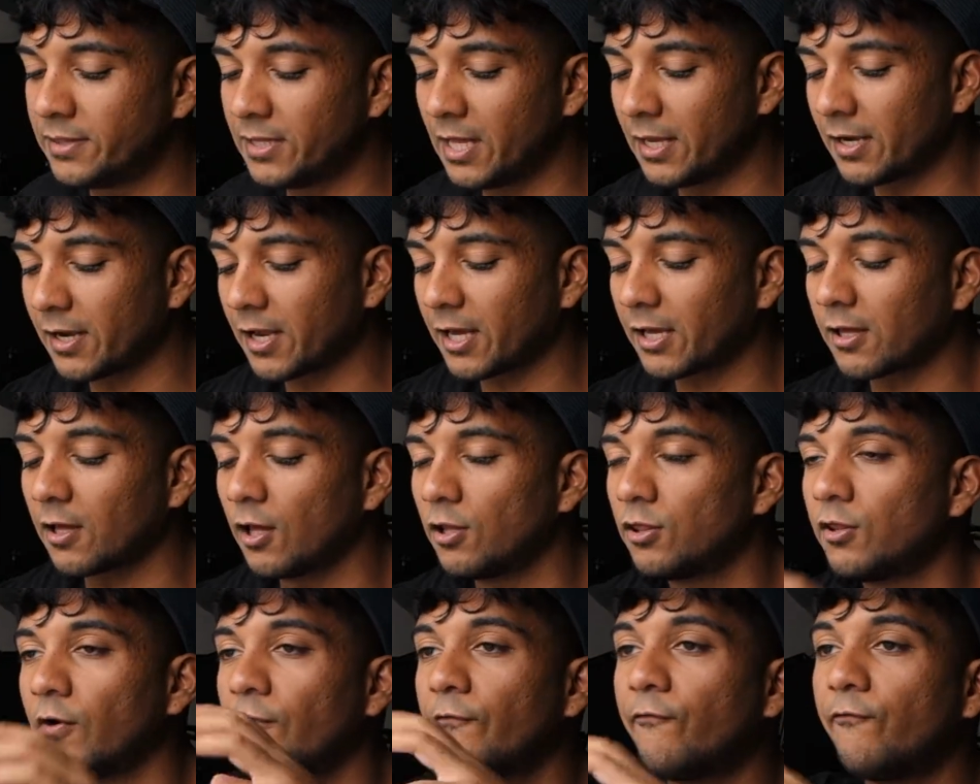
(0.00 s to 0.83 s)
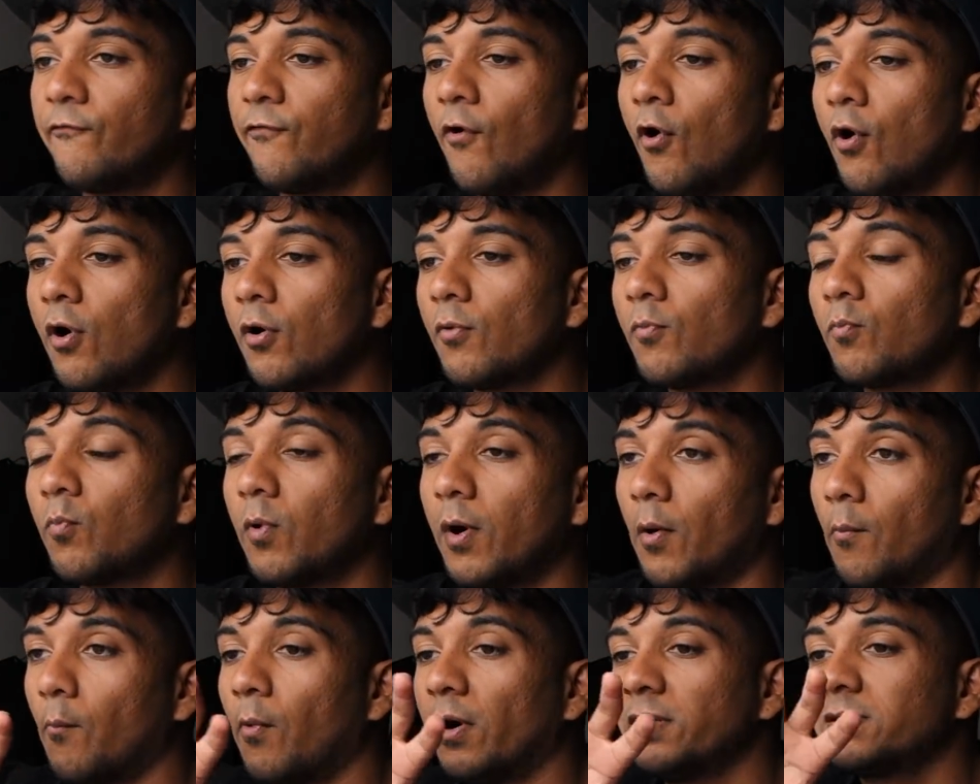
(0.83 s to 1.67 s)
then like the
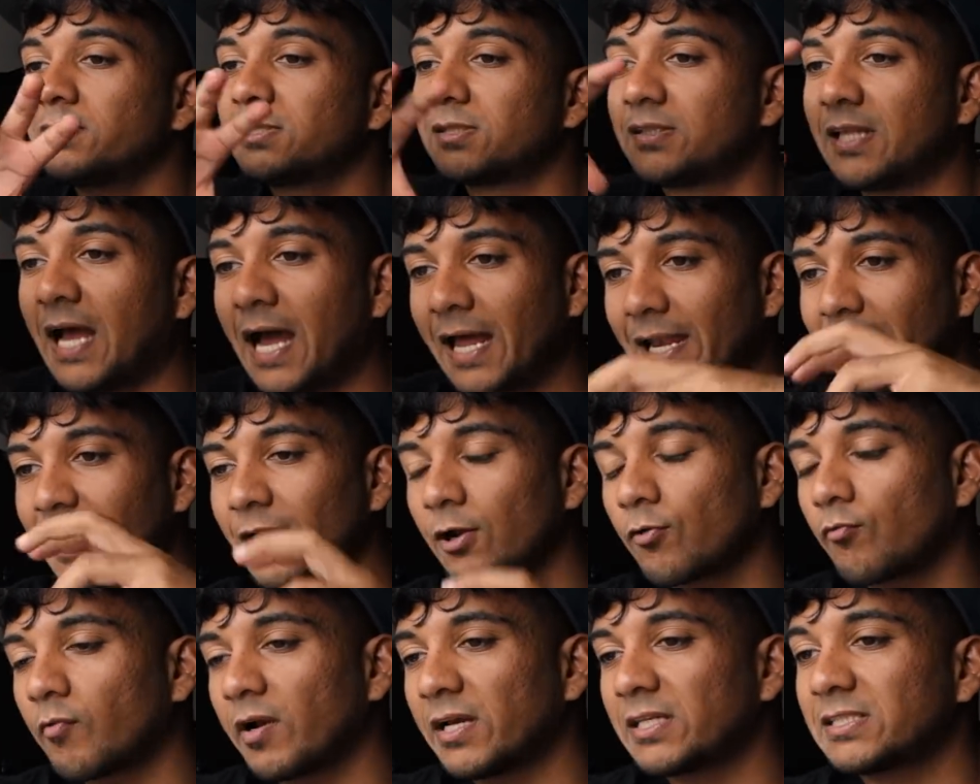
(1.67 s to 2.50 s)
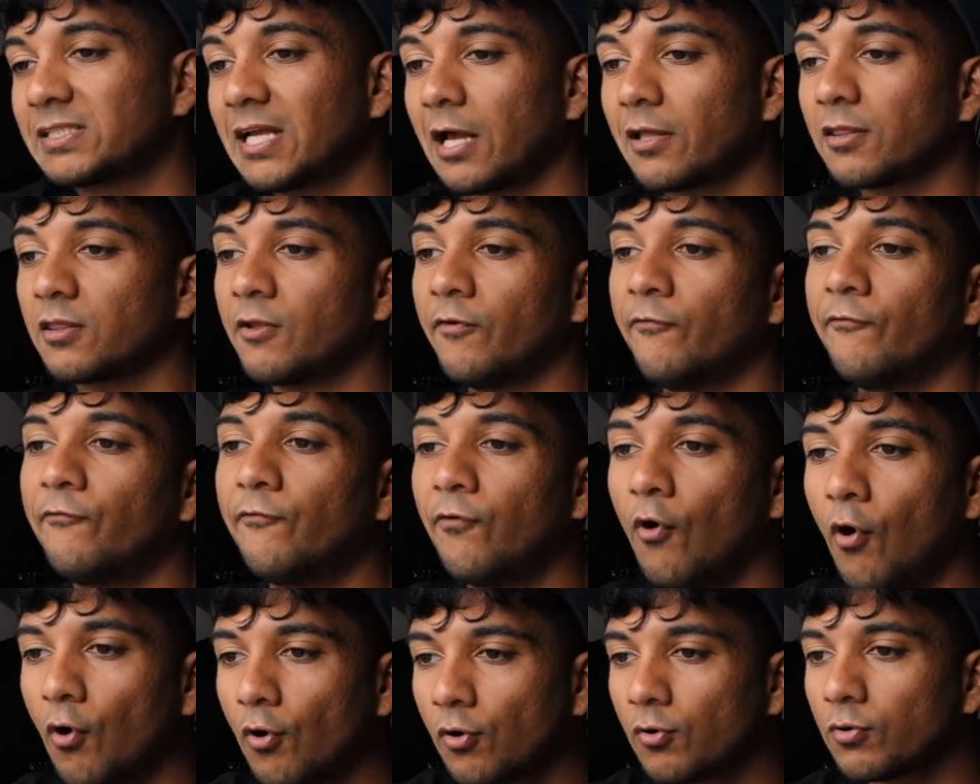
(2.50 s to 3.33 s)
once that like rings out, the
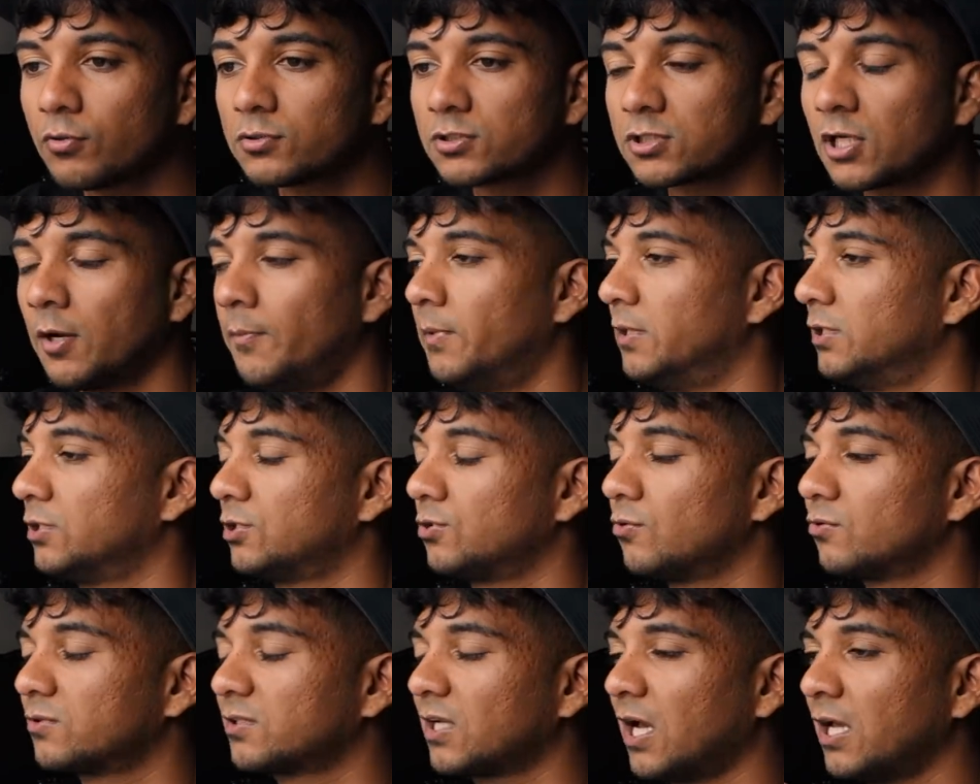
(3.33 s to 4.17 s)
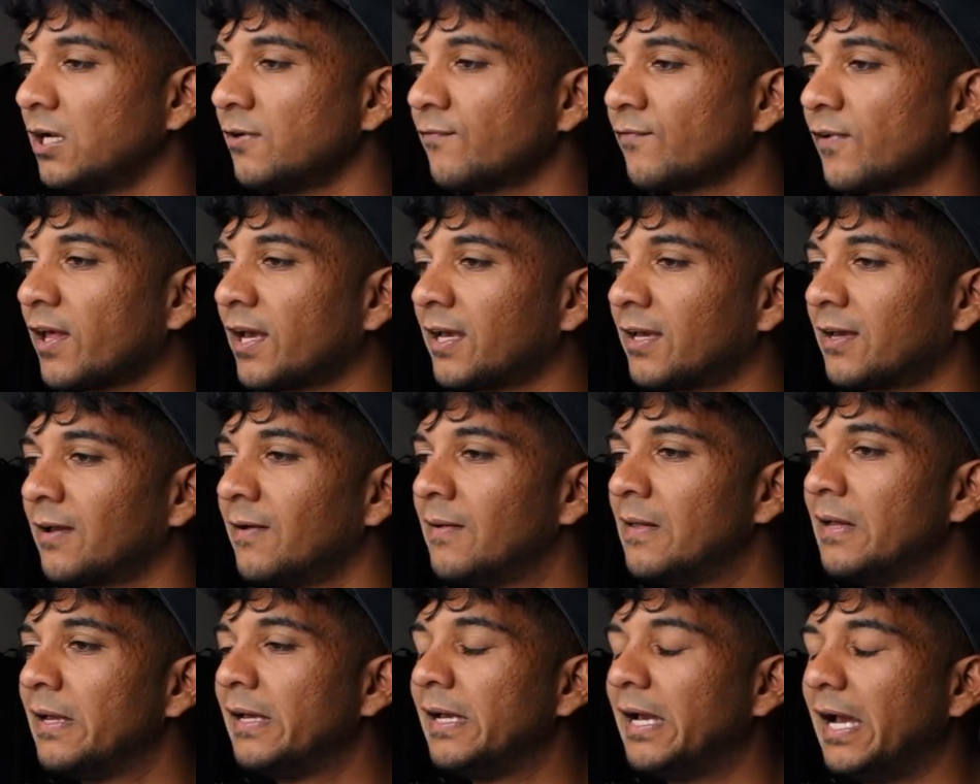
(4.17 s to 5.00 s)
vocals come in. So it's kind of like
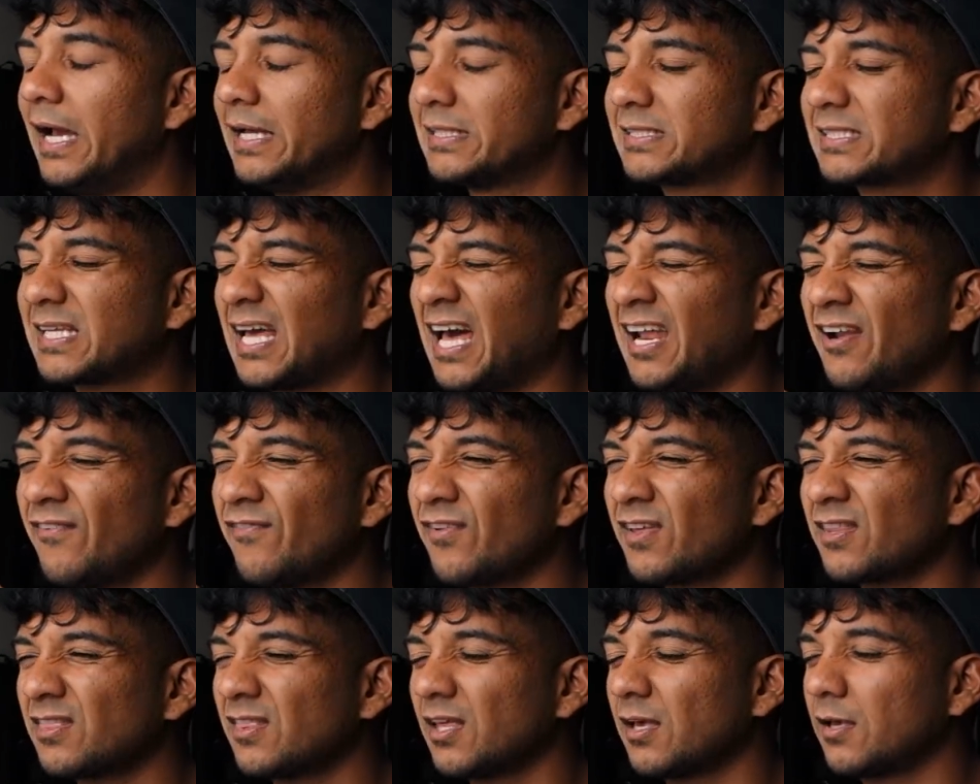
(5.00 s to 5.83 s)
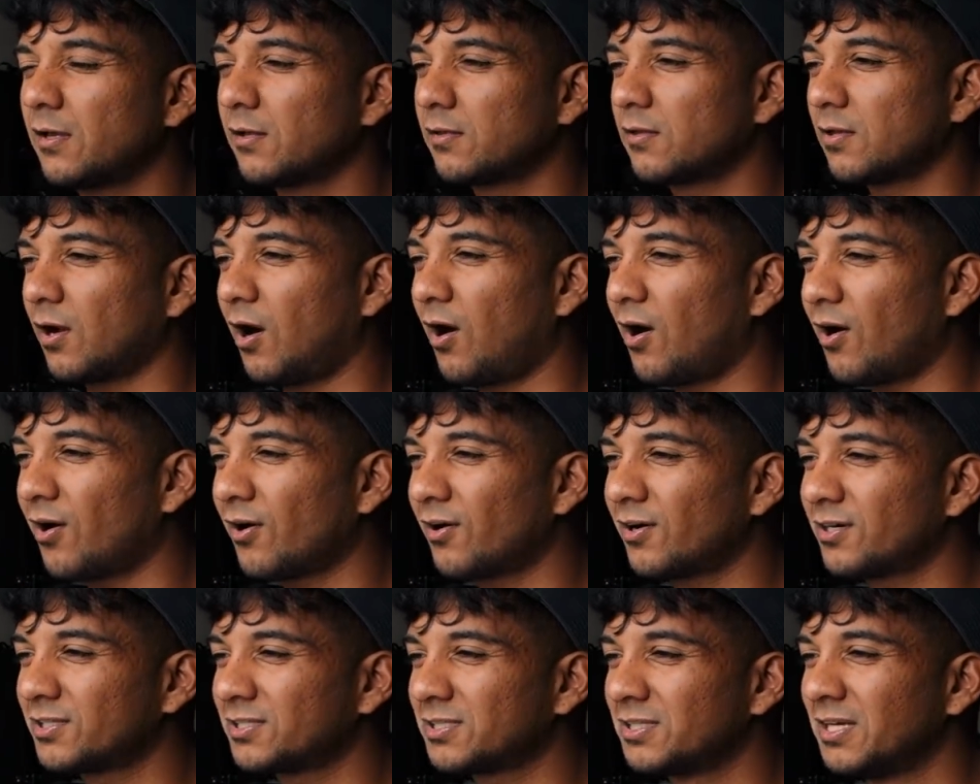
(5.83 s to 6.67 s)
the
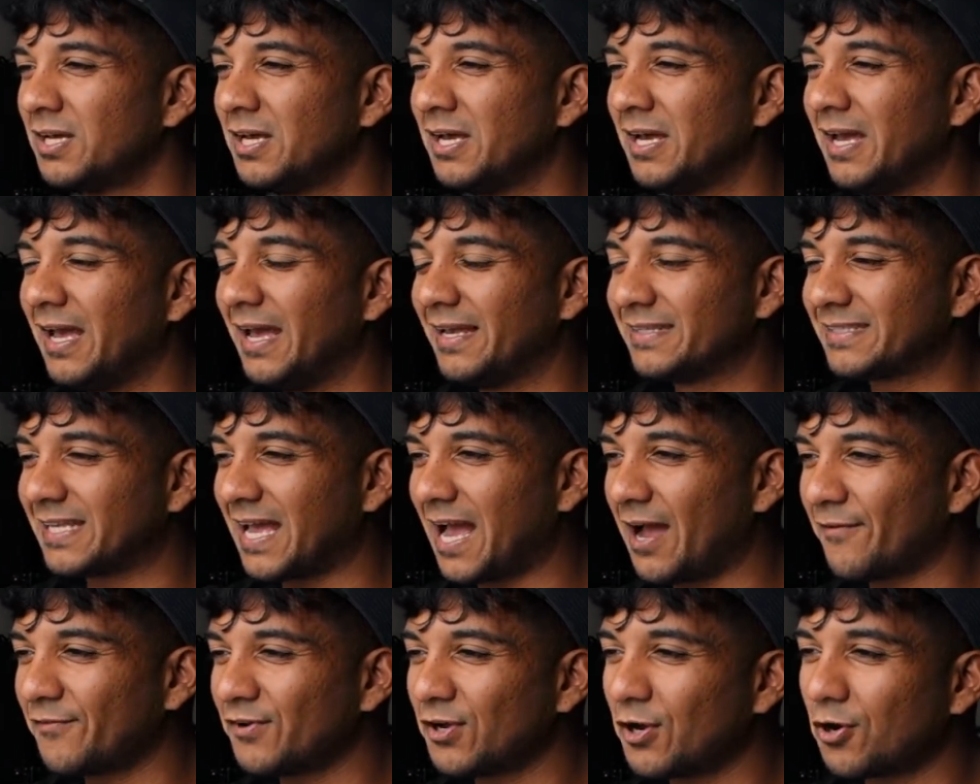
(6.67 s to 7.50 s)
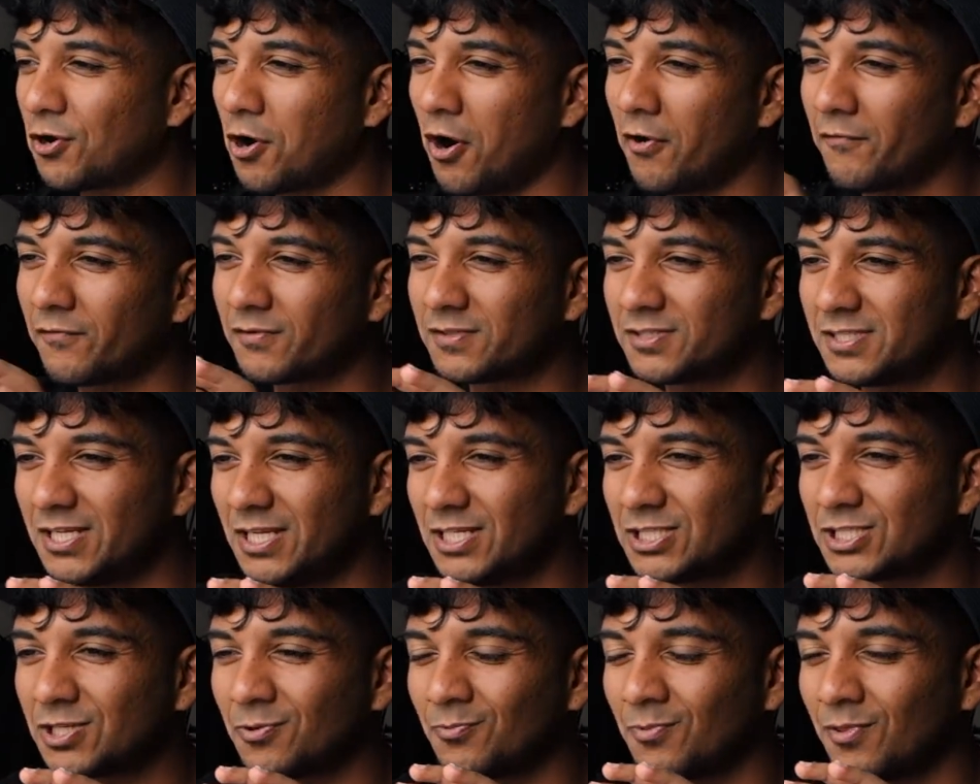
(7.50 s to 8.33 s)
guitars is having a
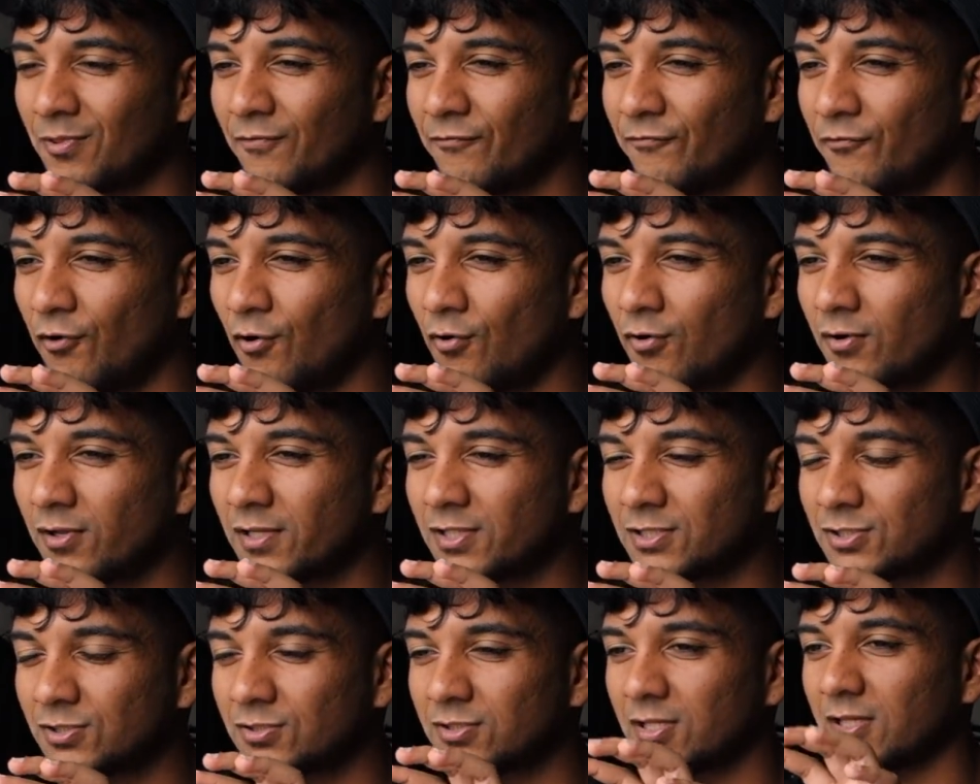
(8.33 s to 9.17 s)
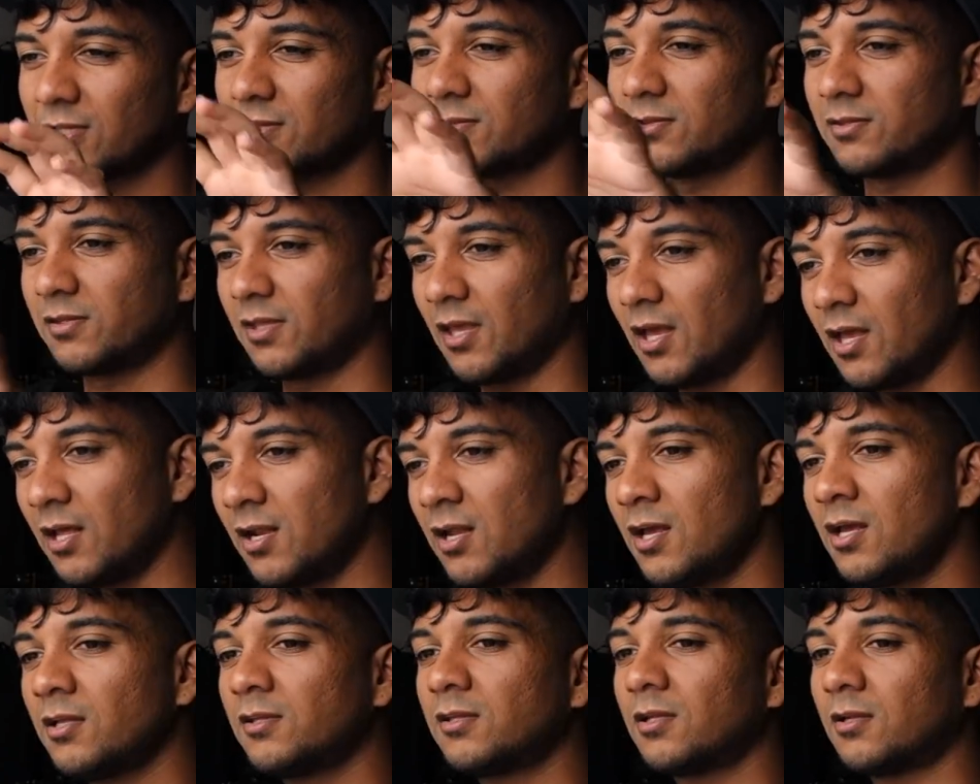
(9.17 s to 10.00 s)
conversation with the vocalist, just like, and
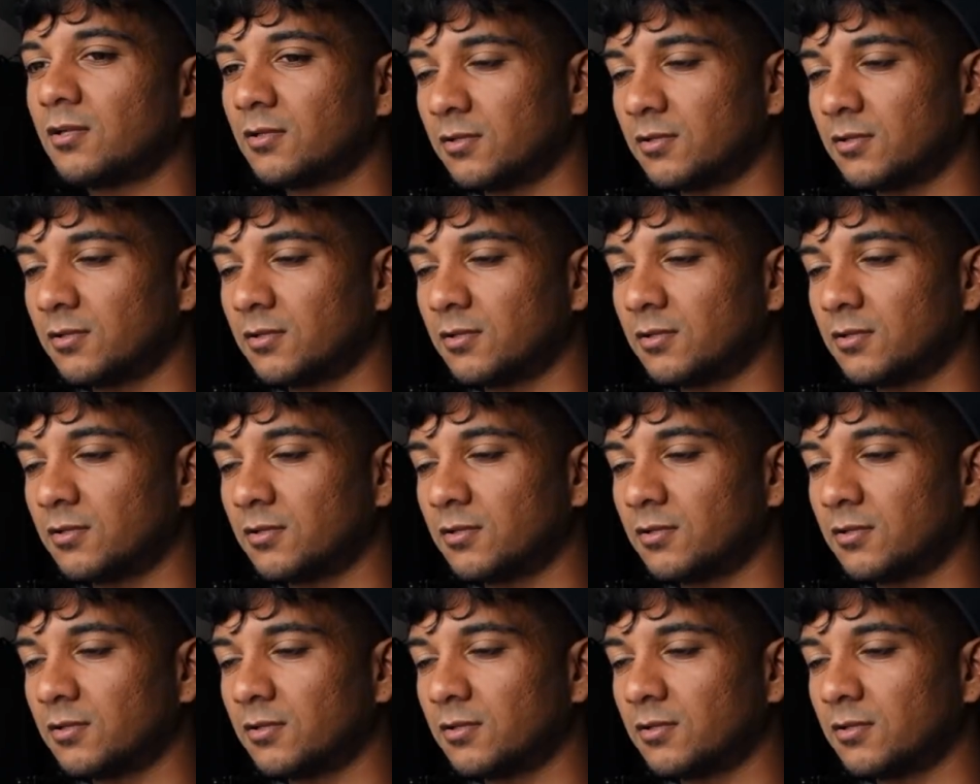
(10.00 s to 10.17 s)
then